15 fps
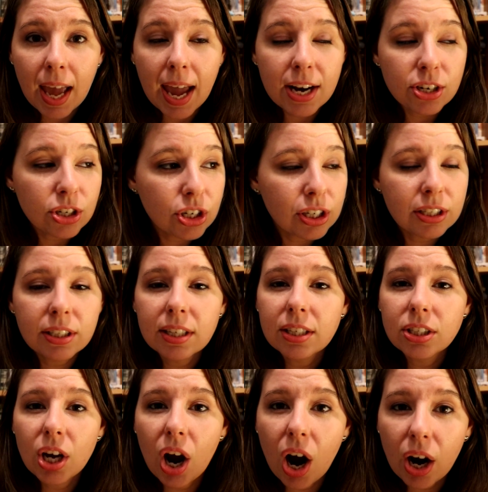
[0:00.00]
And just
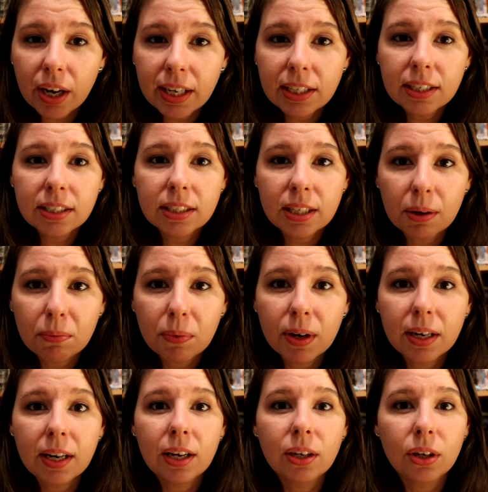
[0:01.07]
talking to
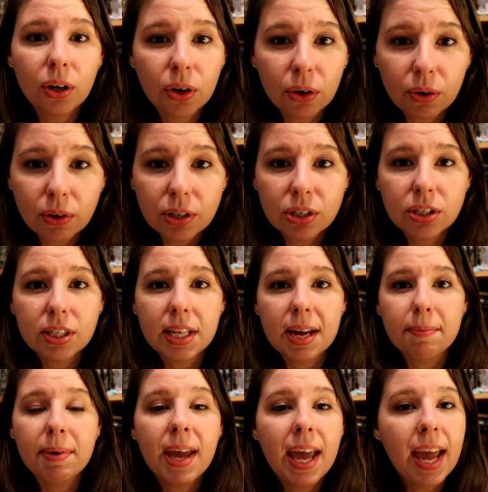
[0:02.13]
someone encouraged
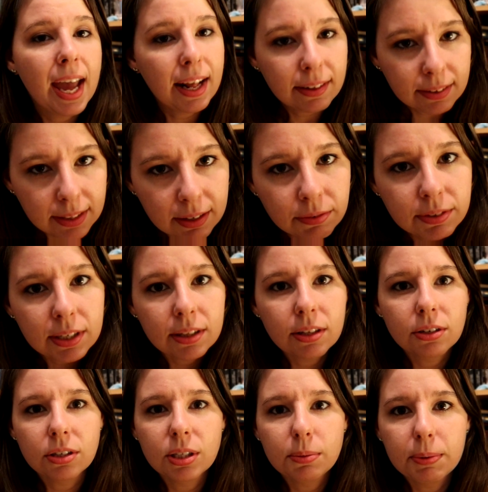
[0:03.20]
them and lifted
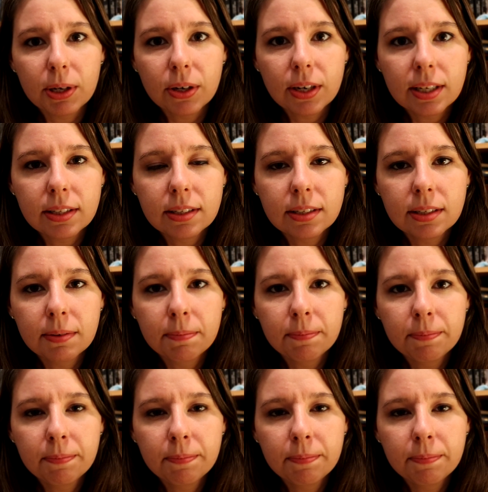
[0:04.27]
their spirits.